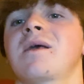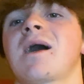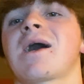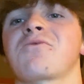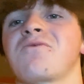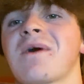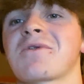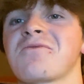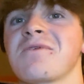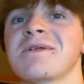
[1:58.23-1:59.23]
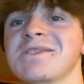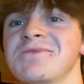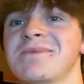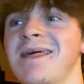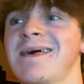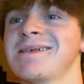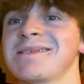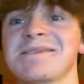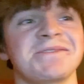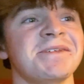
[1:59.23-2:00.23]
I don't I don't feel like doing that.
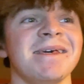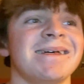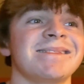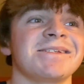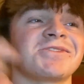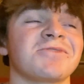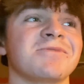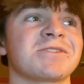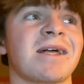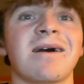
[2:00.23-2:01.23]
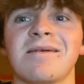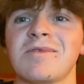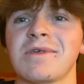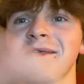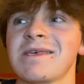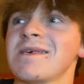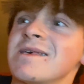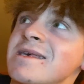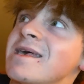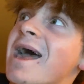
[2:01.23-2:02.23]
it takes so much time and like
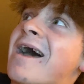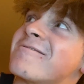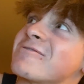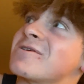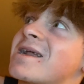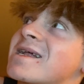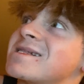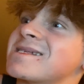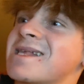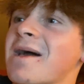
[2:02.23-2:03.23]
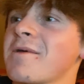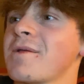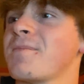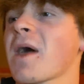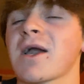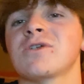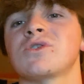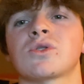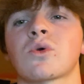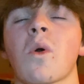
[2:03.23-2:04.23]
effort, gotta like I I could
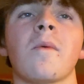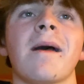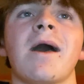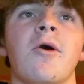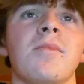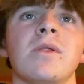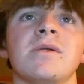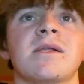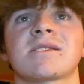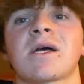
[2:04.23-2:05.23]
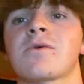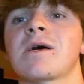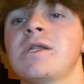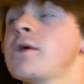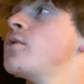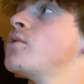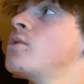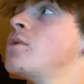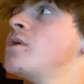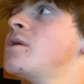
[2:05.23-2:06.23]
just throw them out, but like that's not what I do.
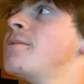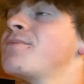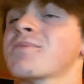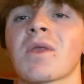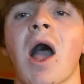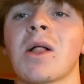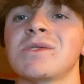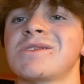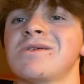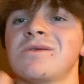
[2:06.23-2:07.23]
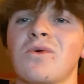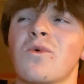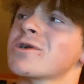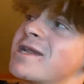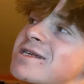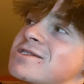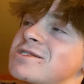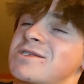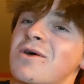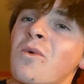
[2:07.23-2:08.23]
I like to work next to
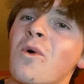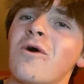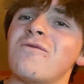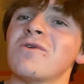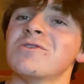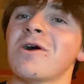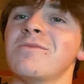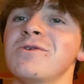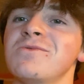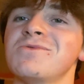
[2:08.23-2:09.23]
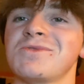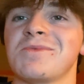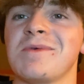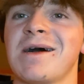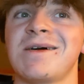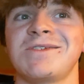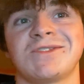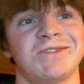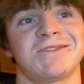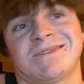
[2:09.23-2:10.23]
a wall full of W's. To be
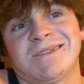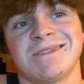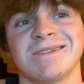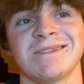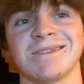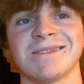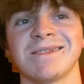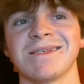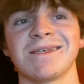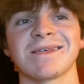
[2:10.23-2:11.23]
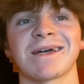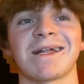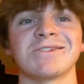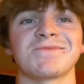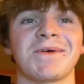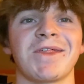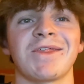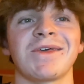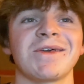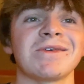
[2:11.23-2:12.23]
honest, it's kind of just my
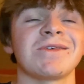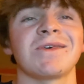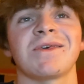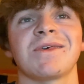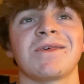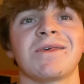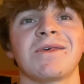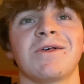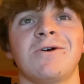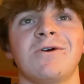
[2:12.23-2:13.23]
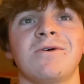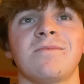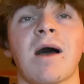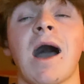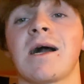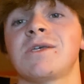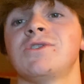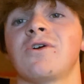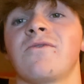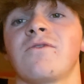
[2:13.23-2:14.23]
thing. Um,
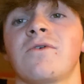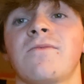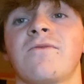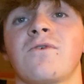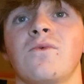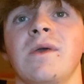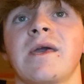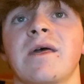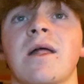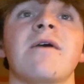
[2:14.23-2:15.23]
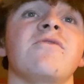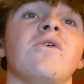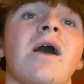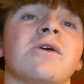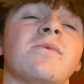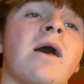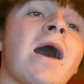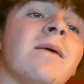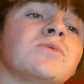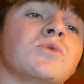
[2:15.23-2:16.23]
hockey's over for the weekend. I feel I
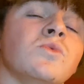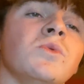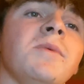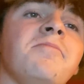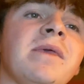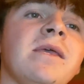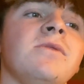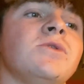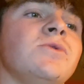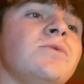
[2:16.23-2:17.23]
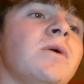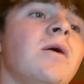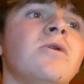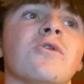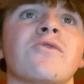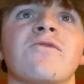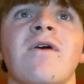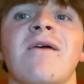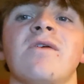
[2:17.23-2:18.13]
absolutely beat, dude. Another five